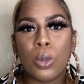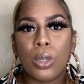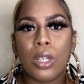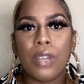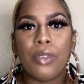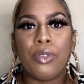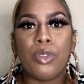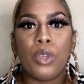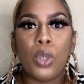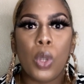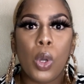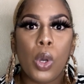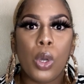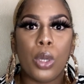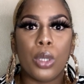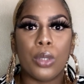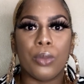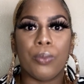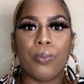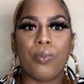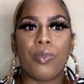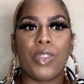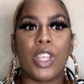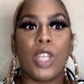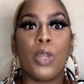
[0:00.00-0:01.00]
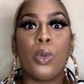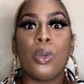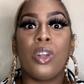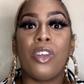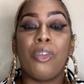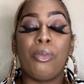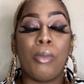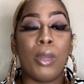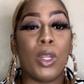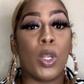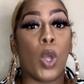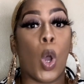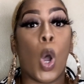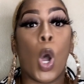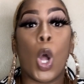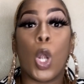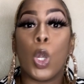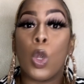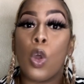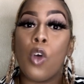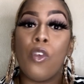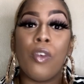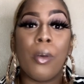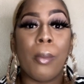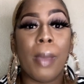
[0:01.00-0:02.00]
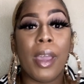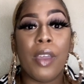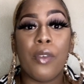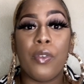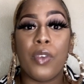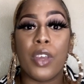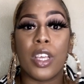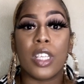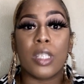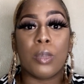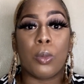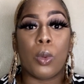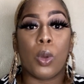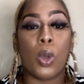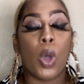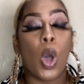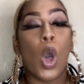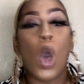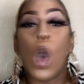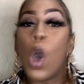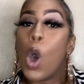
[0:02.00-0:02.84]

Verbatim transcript: would have known. It would have been all over my Facebook,